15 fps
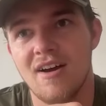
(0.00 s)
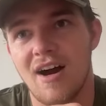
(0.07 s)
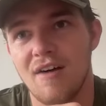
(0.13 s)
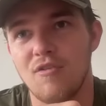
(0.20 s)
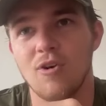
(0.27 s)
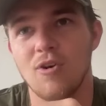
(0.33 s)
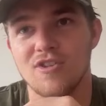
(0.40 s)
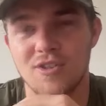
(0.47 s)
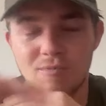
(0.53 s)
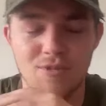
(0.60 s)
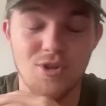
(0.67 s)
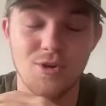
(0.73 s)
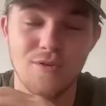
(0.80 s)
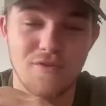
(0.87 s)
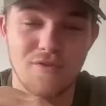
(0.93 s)
I've got some
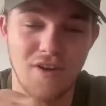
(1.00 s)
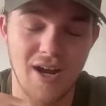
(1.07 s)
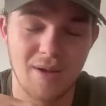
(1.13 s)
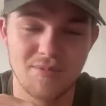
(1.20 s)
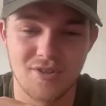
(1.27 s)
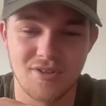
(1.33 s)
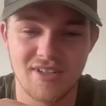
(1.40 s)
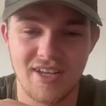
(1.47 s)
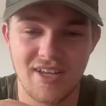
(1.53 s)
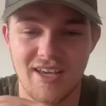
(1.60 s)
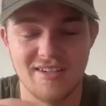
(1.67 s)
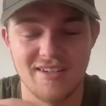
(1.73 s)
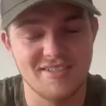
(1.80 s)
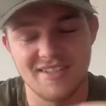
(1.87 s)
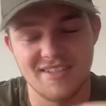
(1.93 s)
new vibes on
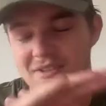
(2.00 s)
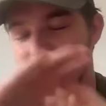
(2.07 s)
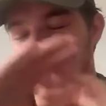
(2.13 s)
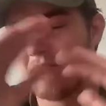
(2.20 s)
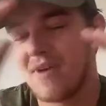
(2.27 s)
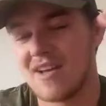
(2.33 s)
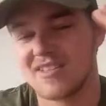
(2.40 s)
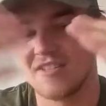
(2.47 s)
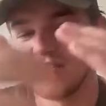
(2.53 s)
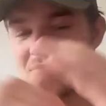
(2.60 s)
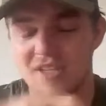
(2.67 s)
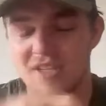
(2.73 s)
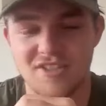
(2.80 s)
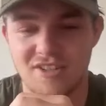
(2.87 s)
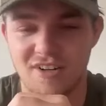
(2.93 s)
there. It's it's a massive
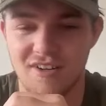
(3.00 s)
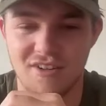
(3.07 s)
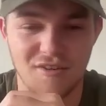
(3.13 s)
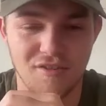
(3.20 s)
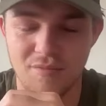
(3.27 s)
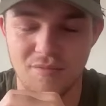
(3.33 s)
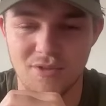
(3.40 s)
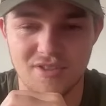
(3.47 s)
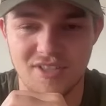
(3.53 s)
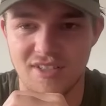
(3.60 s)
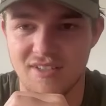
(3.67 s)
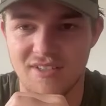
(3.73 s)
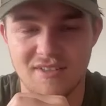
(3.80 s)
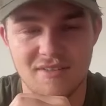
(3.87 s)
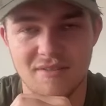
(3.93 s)
mixture of music,
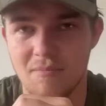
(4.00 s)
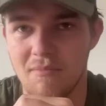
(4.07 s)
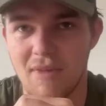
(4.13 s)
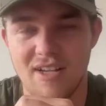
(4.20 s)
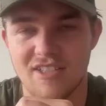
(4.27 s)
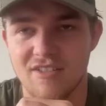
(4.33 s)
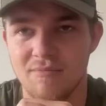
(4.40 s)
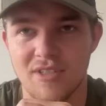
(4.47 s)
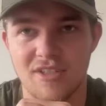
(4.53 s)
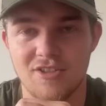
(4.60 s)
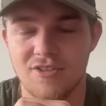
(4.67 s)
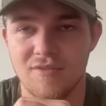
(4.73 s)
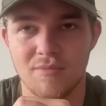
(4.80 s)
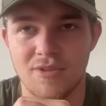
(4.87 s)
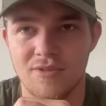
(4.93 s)
massive
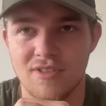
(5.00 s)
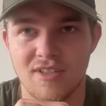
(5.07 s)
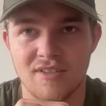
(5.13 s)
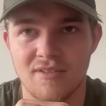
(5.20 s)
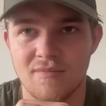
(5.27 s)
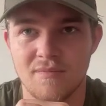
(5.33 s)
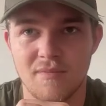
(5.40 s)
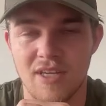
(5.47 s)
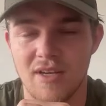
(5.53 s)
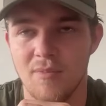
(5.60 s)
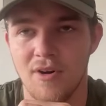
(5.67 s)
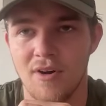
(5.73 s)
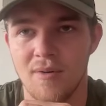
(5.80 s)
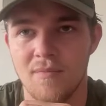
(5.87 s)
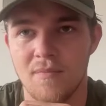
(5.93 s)
mixture of music, hip
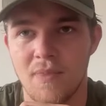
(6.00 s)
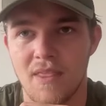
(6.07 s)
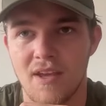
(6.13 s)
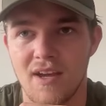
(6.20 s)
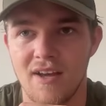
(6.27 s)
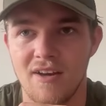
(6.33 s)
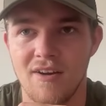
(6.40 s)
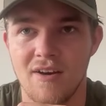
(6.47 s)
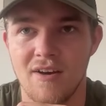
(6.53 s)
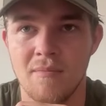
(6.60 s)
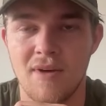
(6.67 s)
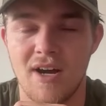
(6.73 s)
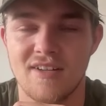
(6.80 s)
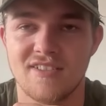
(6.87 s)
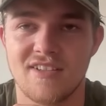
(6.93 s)
hop. And
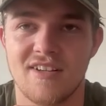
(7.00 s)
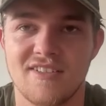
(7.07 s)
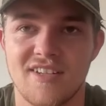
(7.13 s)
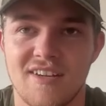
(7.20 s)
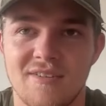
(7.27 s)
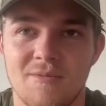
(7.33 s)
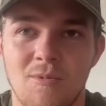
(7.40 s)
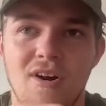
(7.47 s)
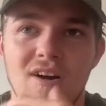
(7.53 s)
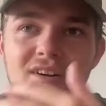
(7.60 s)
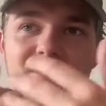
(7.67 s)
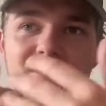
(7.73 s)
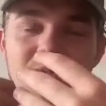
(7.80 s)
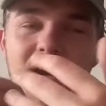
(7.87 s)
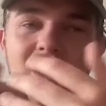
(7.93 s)
um, as I've said,
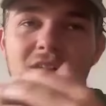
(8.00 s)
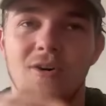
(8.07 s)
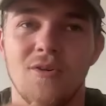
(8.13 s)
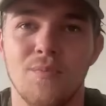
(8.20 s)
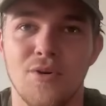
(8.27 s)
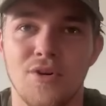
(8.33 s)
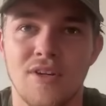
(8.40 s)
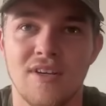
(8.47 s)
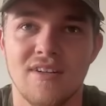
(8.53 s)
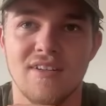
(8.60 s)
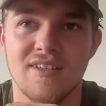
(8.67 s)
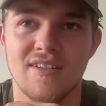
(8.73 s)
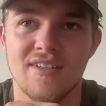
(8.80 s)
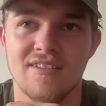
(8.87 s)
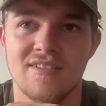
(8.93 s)
what the way I would put it
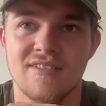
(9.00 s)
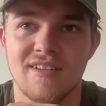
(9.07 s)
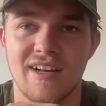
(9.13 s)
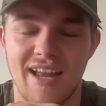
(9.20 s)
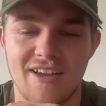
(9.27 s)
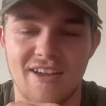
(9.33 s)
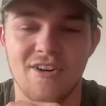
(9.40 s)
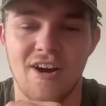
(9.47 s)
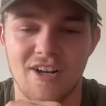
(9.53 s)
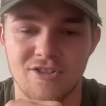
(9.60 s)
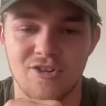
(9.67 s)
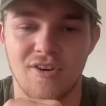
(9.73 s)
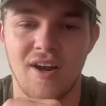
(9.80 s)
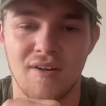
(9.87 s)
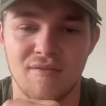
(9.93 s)
is late night
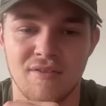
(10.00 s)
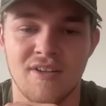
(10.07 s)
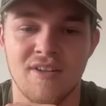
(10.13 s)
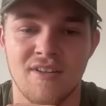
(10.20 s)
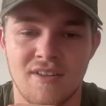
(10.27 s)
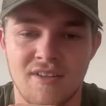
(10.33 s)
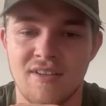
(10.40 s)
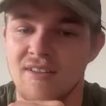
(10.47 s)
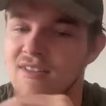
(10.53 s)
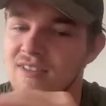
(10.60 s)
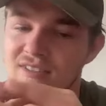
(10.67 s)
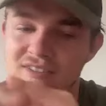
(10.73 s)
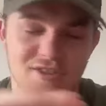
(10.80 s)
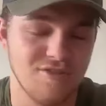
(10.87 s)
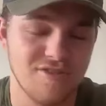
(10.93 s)
drive.
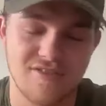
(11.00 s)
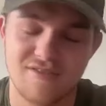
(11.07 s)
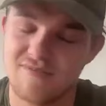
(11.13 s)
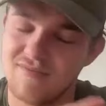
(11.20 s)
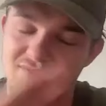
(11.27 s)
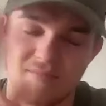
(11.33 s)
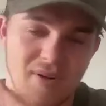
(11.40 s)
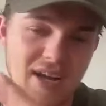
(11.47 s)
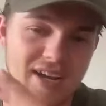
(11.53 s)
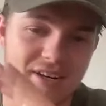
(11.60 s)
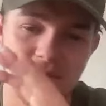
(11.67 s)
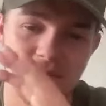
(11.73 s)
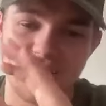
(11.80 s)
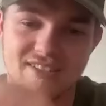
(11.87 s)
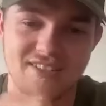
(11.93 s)
Just play
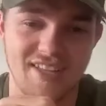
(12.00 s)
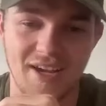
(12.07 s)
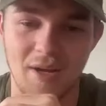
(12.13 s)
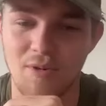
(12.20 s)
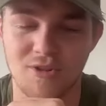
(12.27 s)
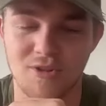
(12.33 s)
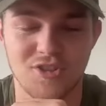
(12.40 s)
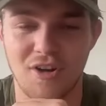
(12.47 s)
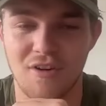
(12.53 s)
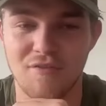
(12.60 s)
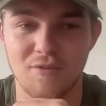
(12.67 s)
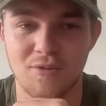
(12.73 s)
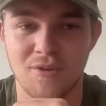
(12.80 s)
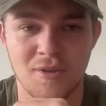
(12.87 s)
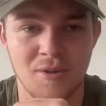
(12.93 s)
the mixtape on
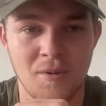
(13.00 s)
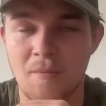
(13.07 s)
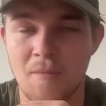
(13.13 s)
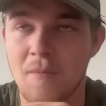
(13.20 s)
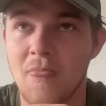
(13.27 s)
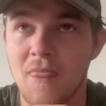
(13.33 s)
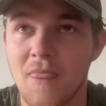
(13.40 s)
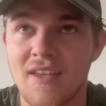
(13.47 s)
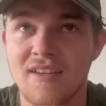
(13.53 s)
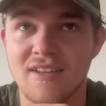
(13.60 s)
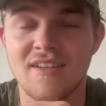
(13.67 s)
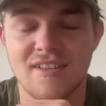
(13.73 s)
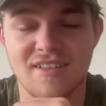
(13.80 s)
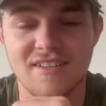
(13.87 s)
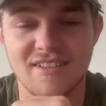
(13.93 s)
shuffle.
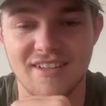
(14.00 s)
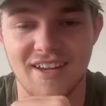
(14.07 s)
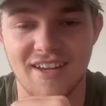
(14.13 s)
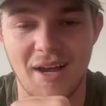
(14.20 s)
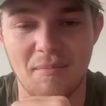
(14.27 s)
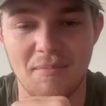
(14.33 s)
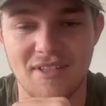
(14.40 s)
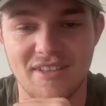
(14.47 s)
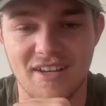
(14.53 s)
Yeah, happy